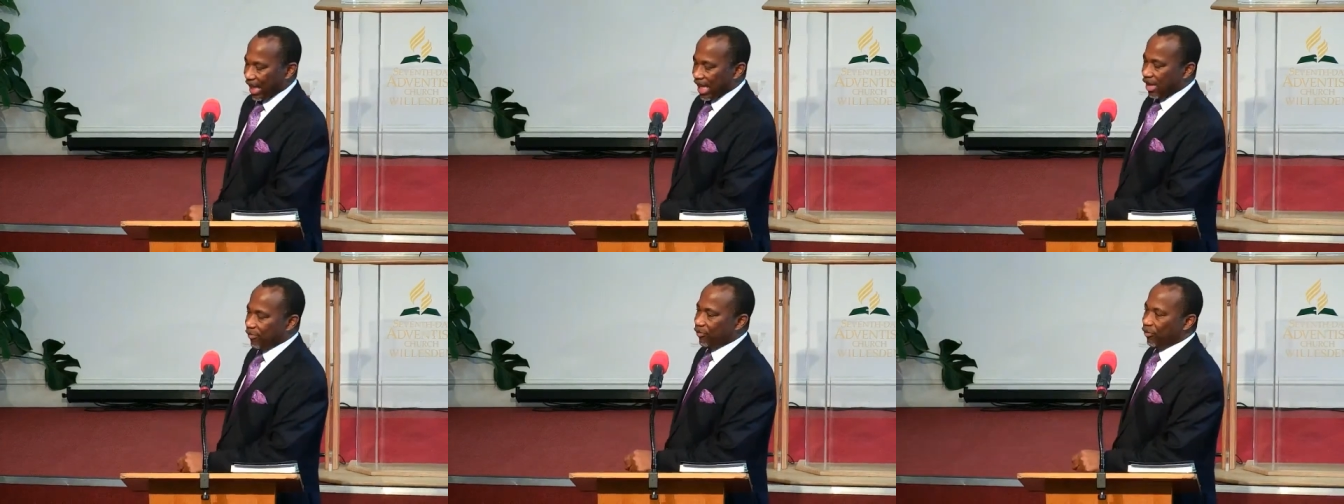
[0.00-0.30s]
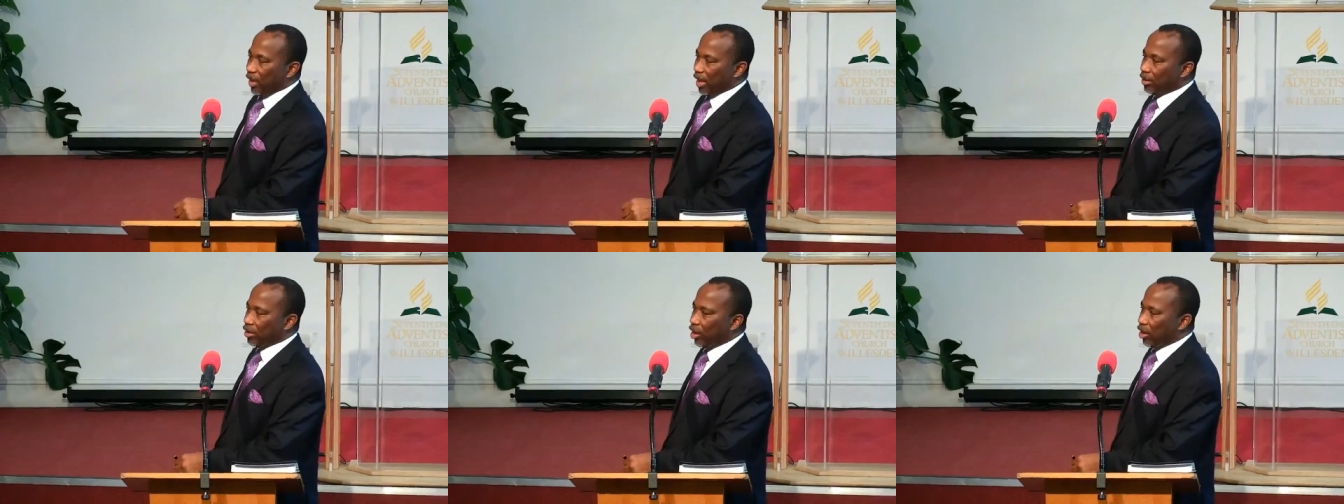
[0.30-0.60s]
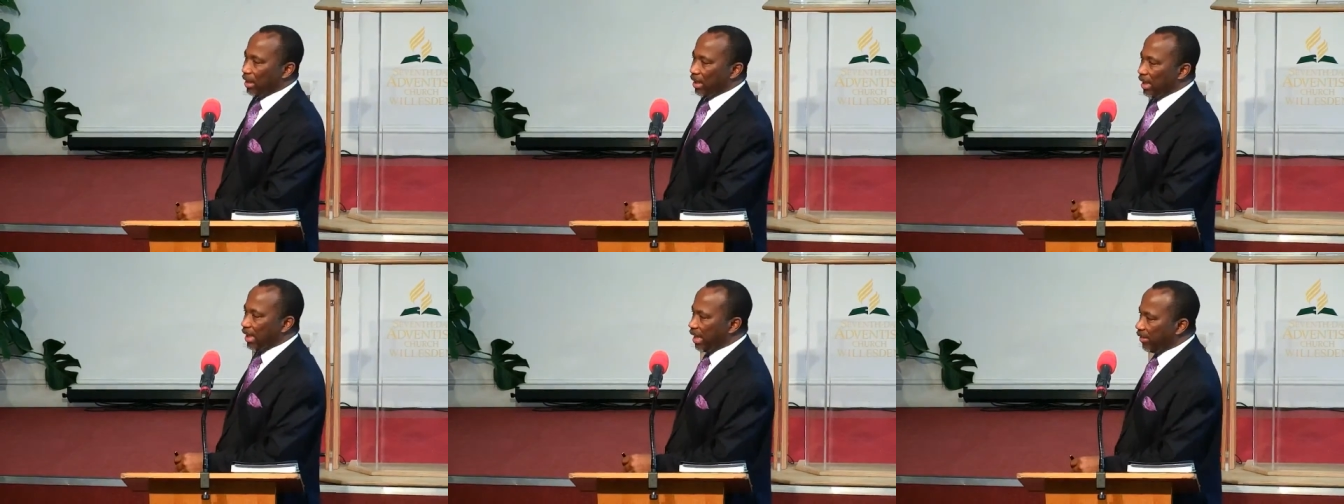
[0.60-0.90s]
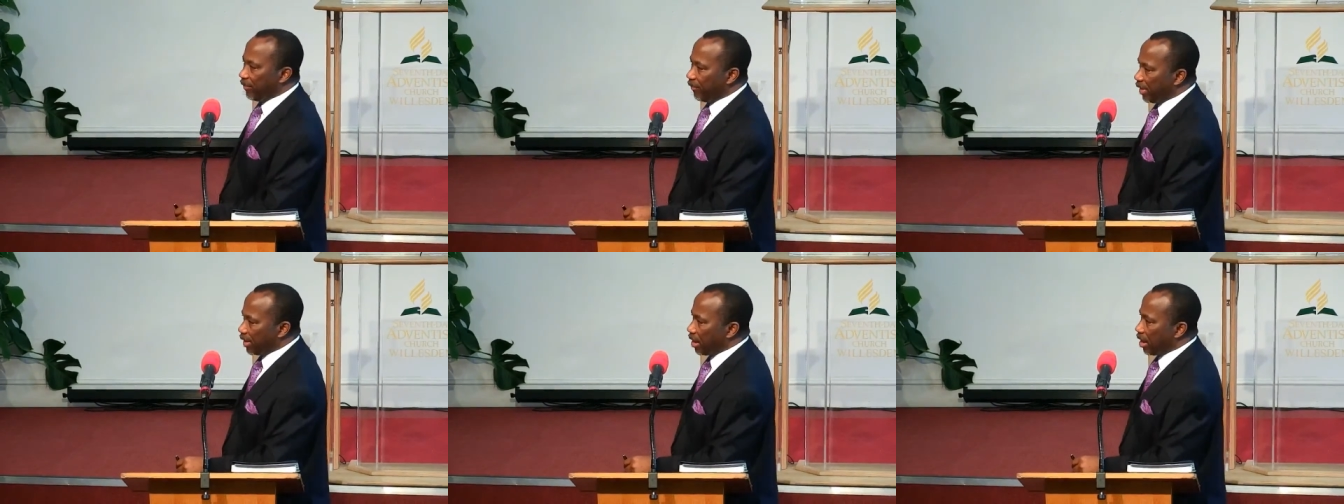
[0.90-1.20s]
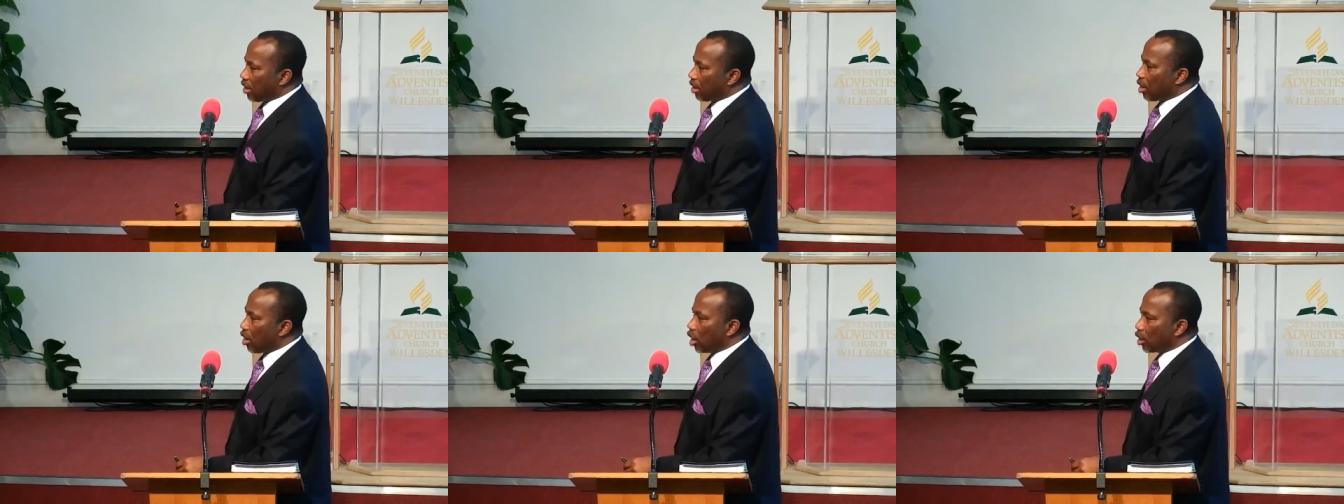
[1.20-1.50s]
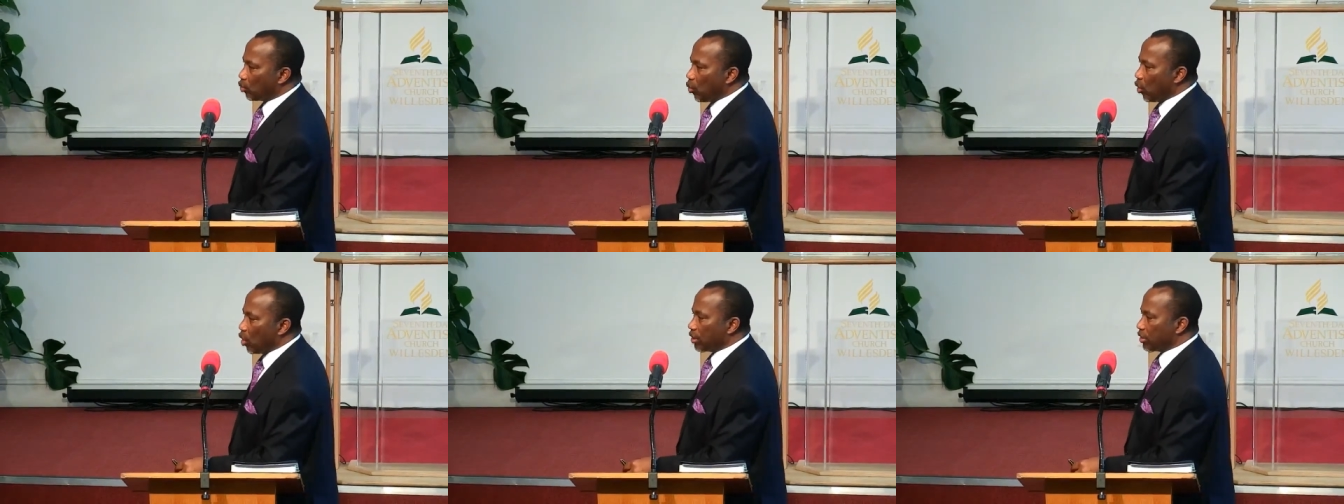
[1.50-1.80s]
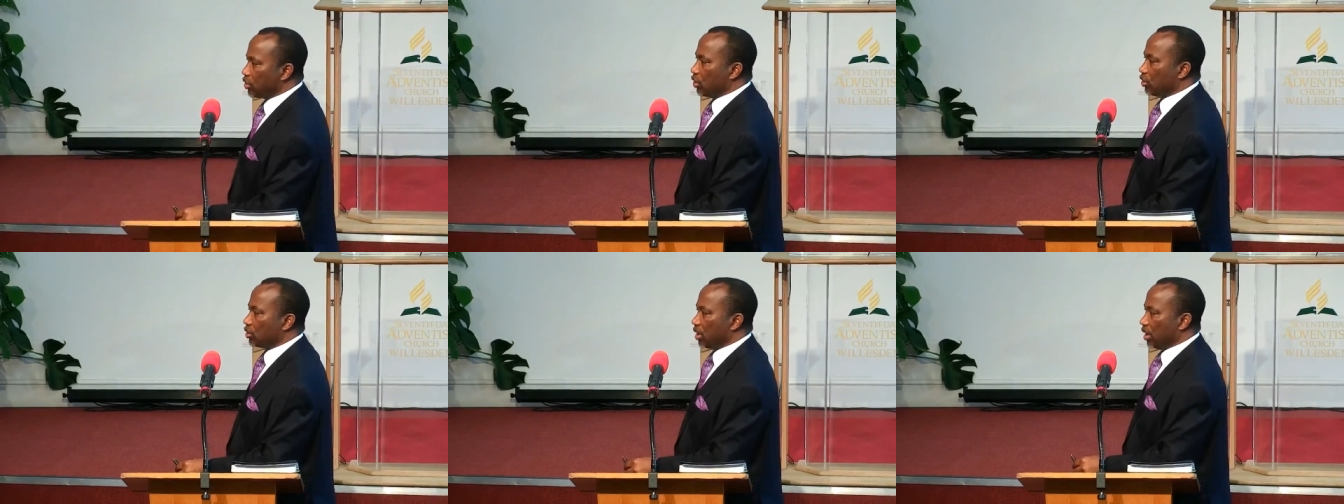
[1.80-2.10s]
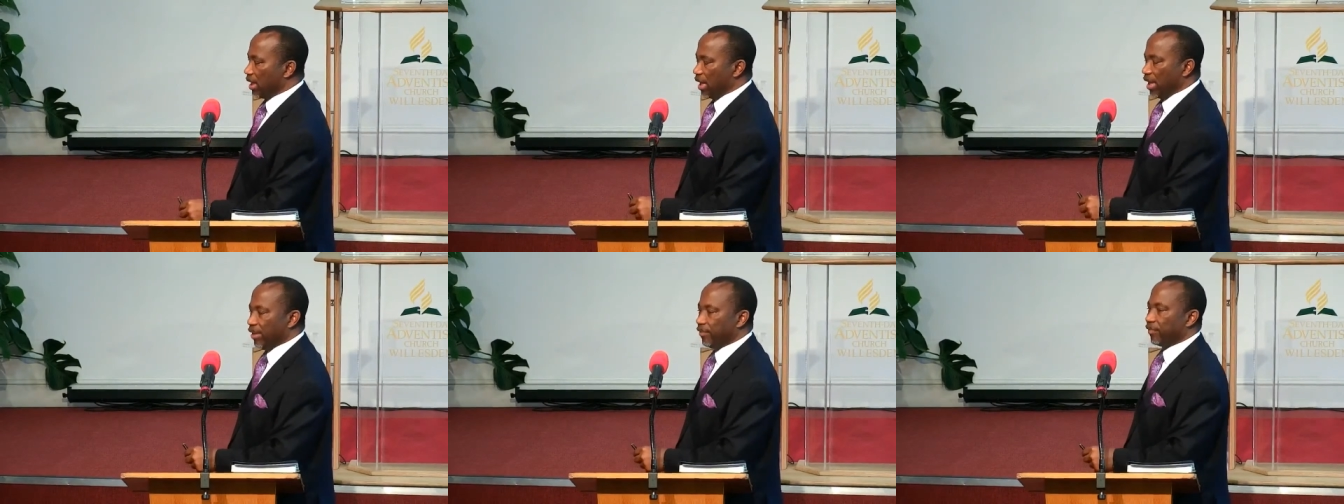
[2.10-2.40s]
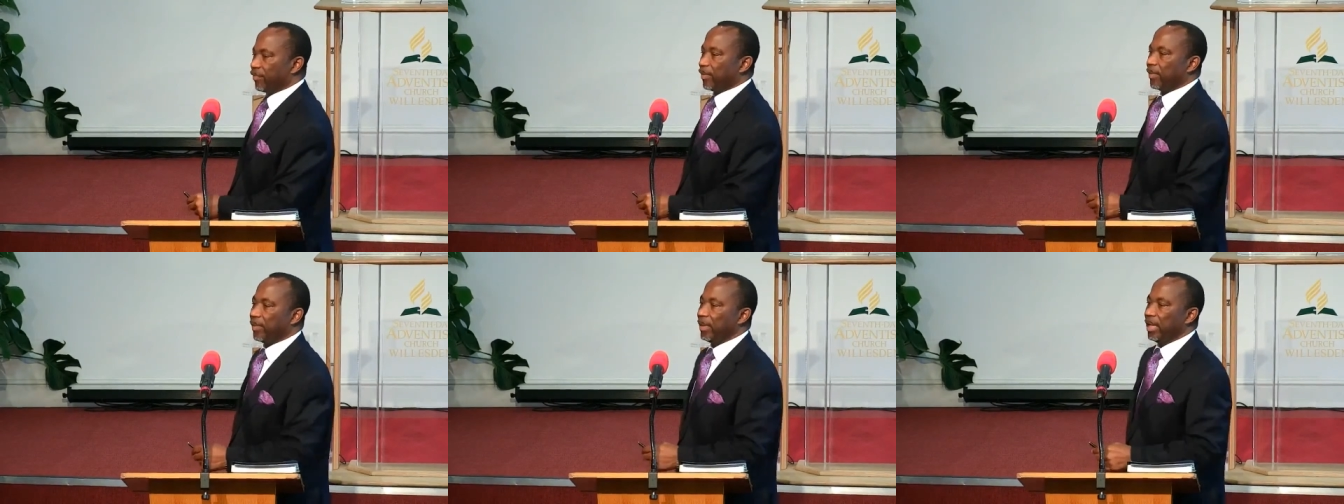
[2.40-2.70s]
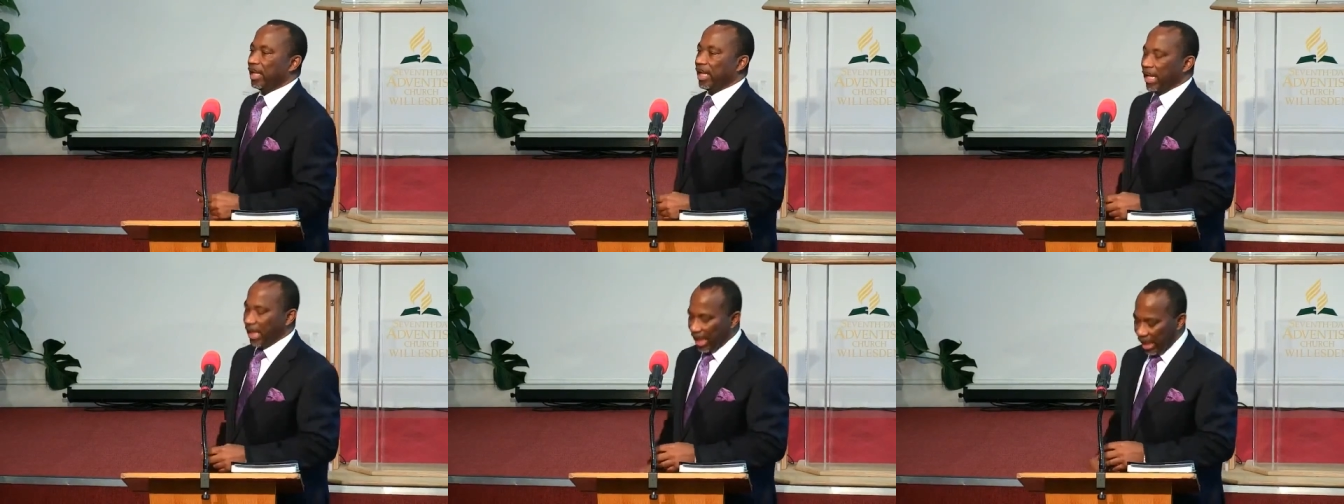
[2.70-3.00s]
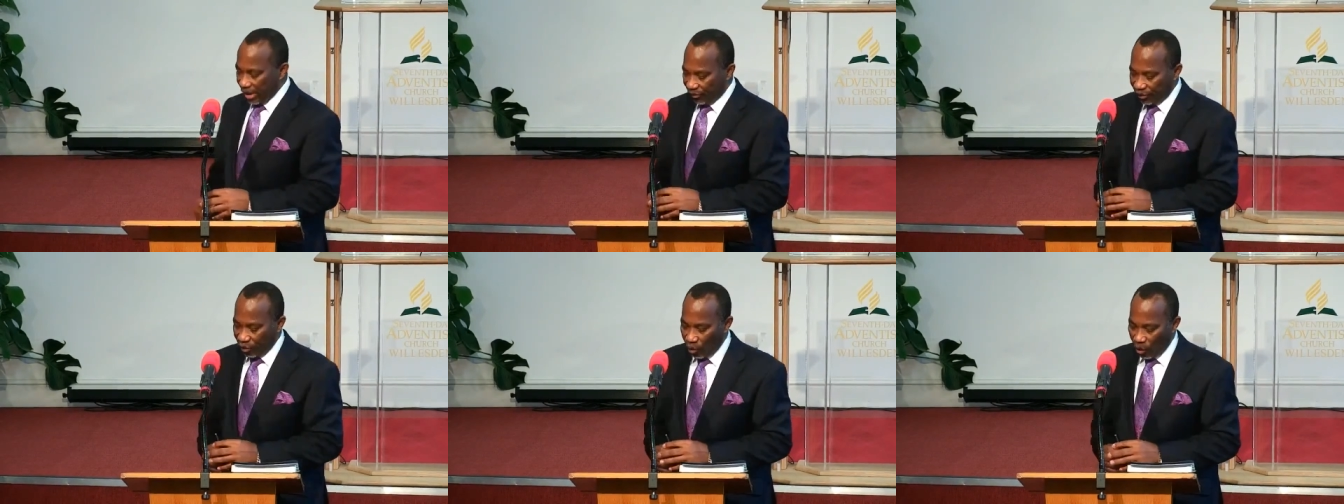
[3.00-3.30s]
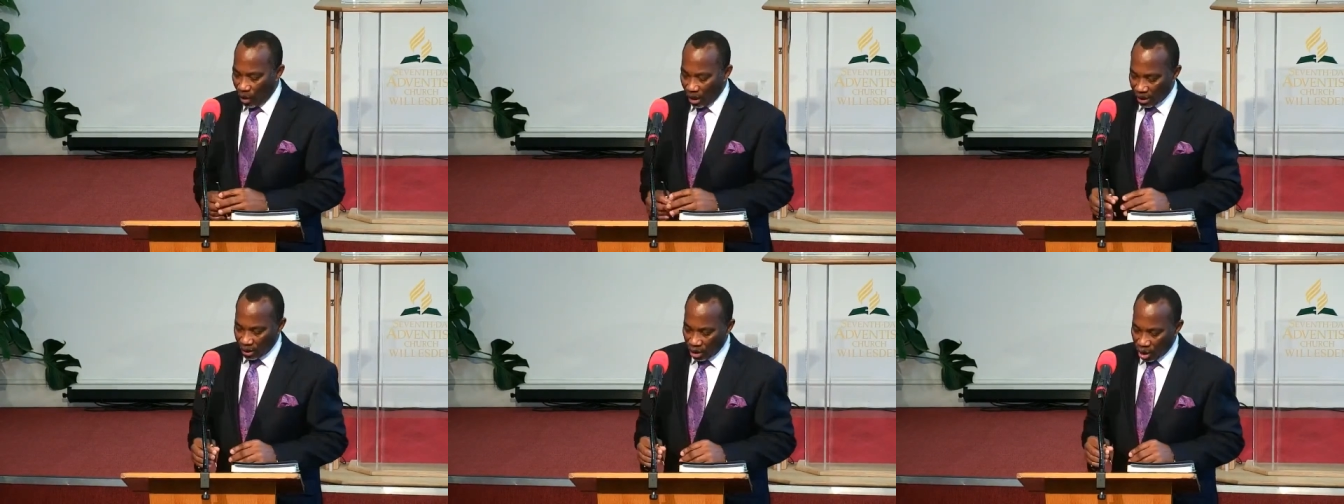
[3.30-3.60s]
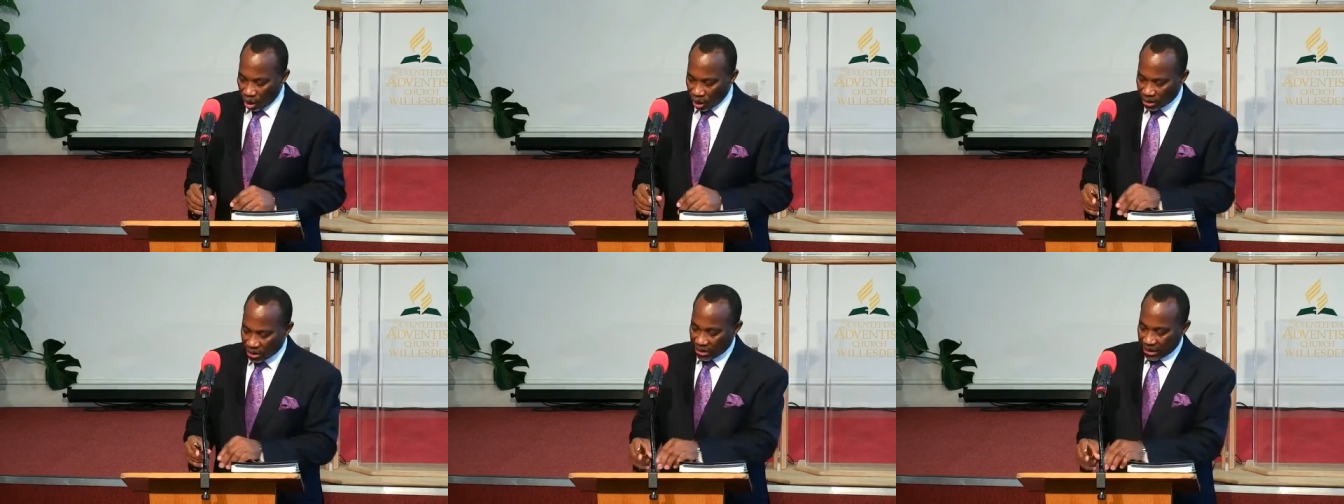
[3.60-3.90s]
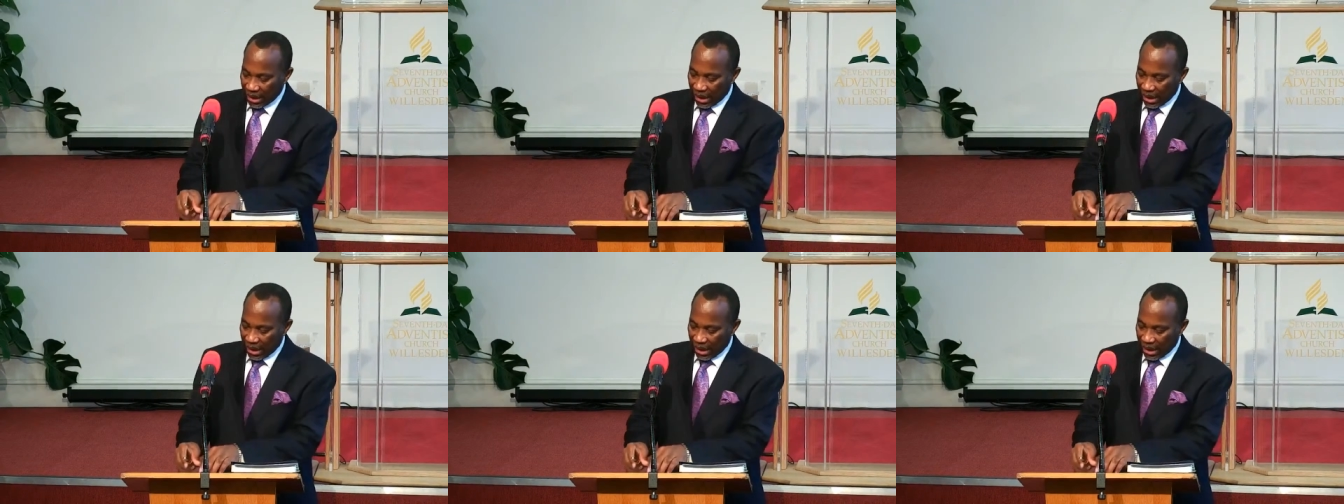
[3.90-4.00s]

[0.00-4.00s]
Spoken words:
if you're not living how God wants you to live, if you don't